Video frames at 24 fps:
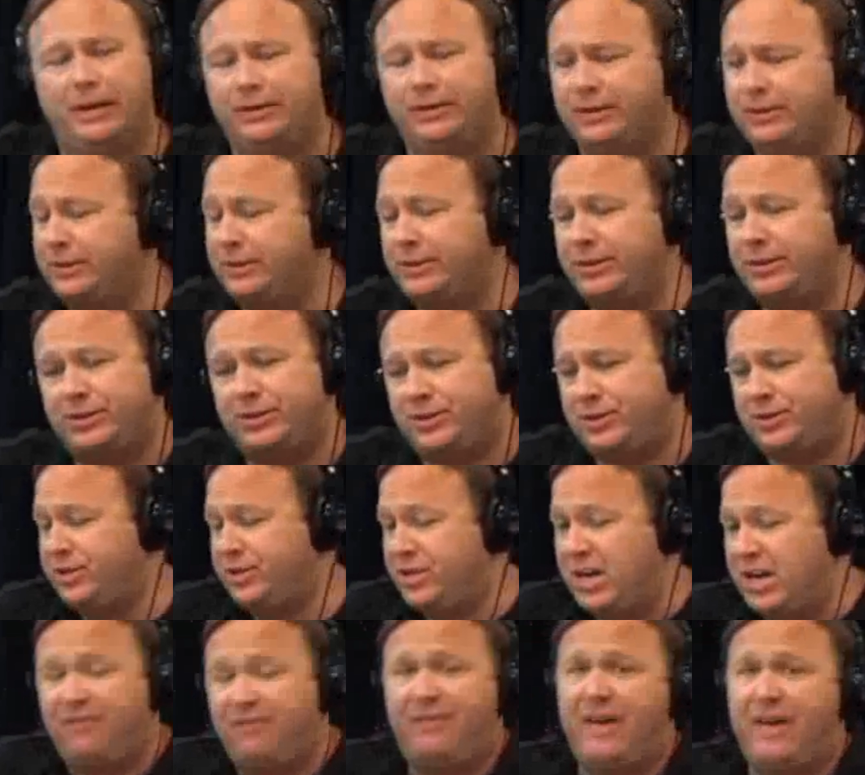just
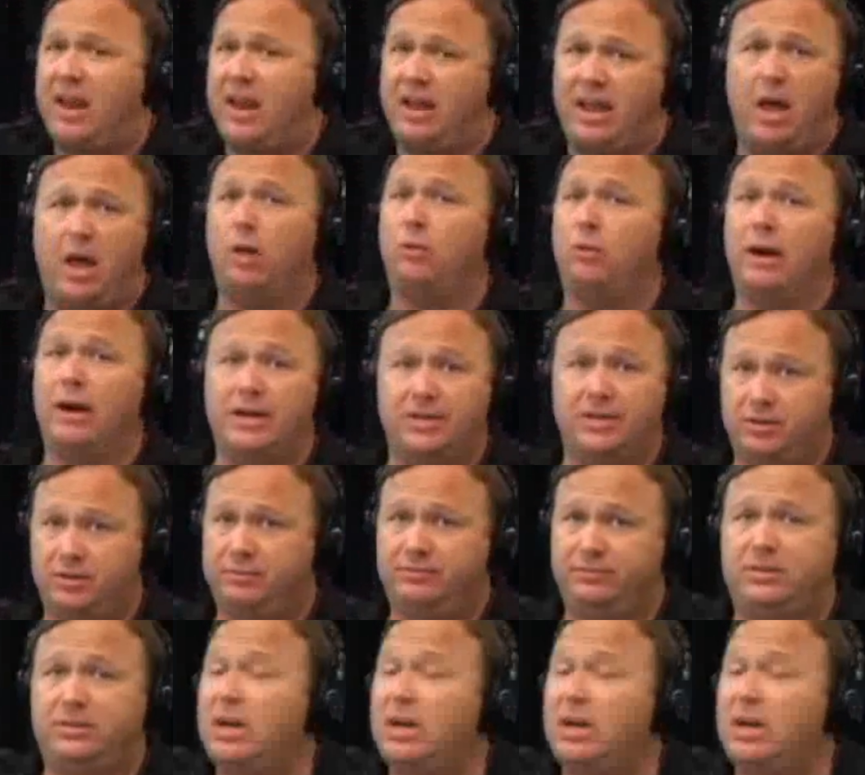stuff out of Hellraiser,